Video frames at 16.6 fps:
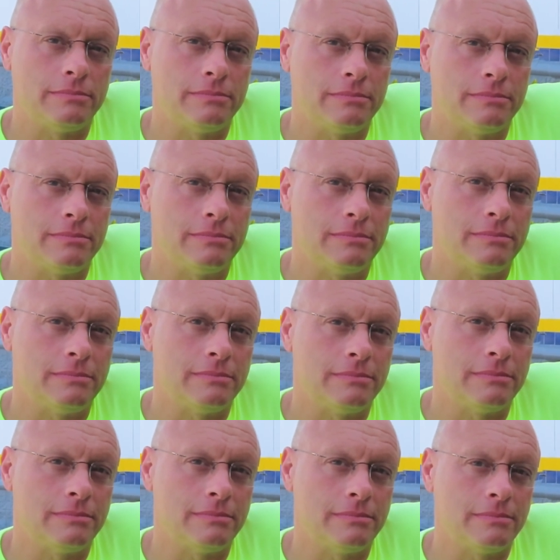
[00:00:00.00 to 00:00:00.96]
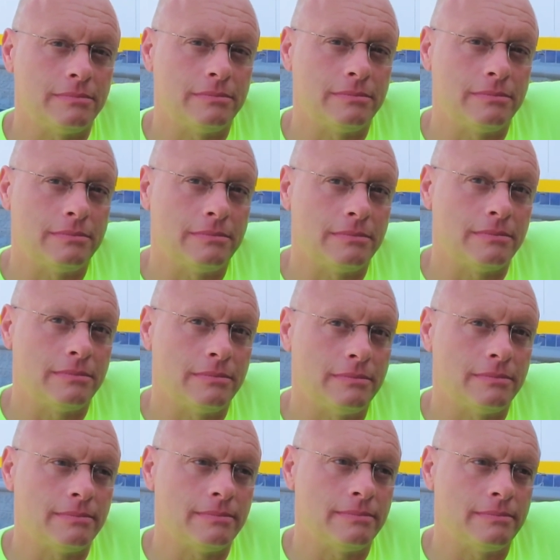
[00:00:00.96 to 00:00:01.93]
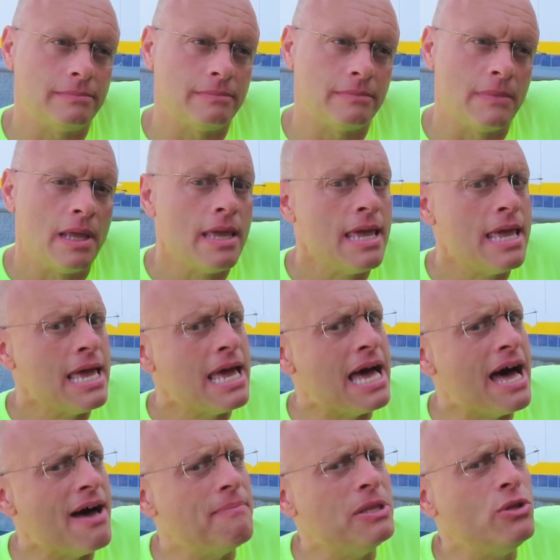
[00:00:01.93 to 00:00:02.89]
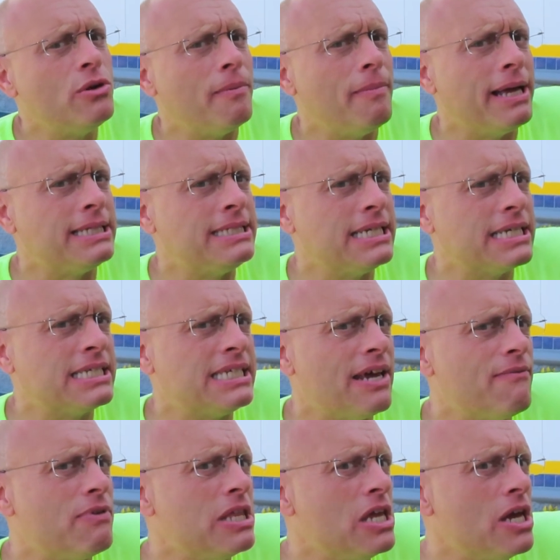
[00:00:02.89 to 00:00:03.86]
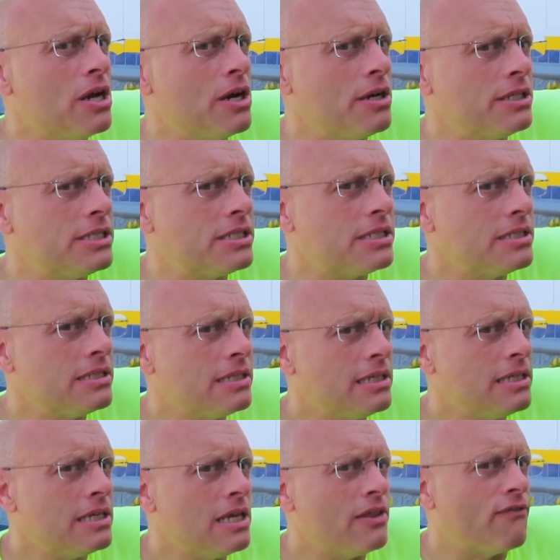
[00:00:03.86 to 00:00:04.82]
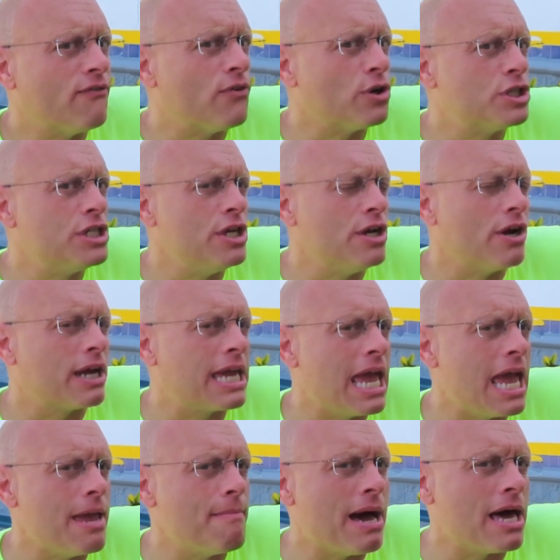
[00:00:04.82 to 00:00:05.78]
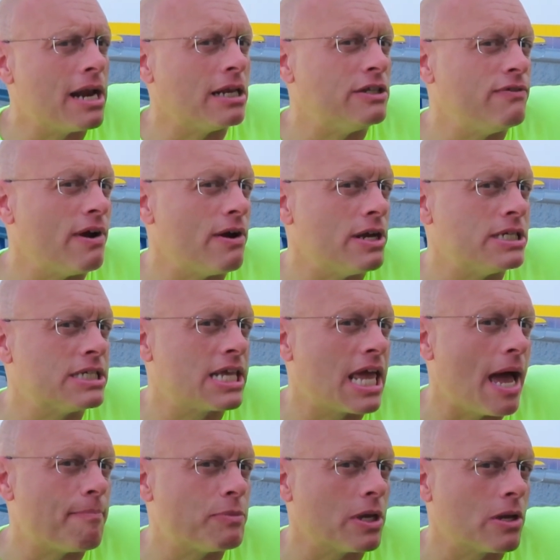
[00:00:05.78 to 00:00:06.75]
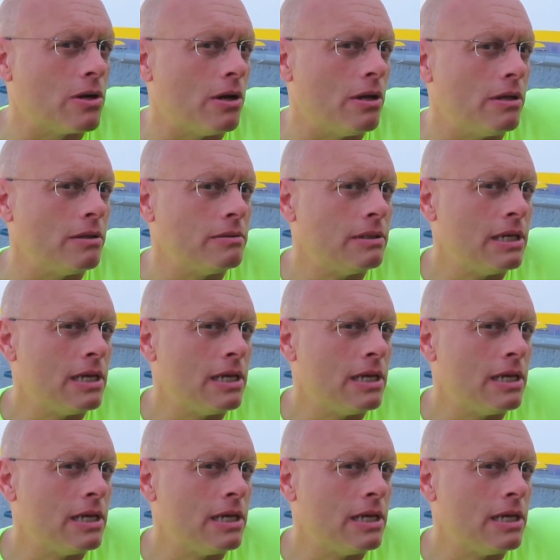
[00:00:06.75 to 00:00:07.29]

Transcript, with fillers: All right, so how long you been doing this process? I've been doing about six, seven years. First year it came out, I was very skeptical.